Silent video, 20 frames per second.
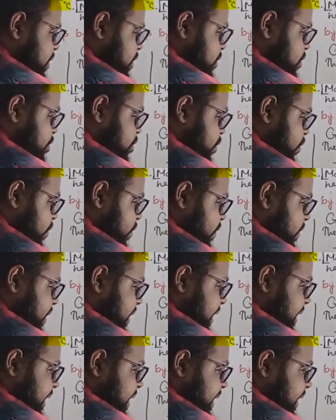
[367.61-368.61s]
So
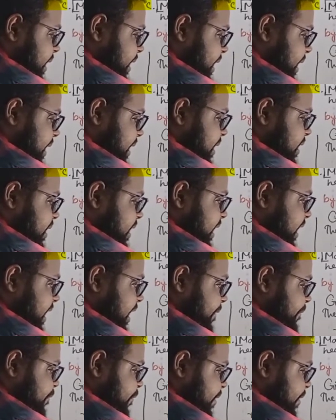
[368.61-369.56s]
here if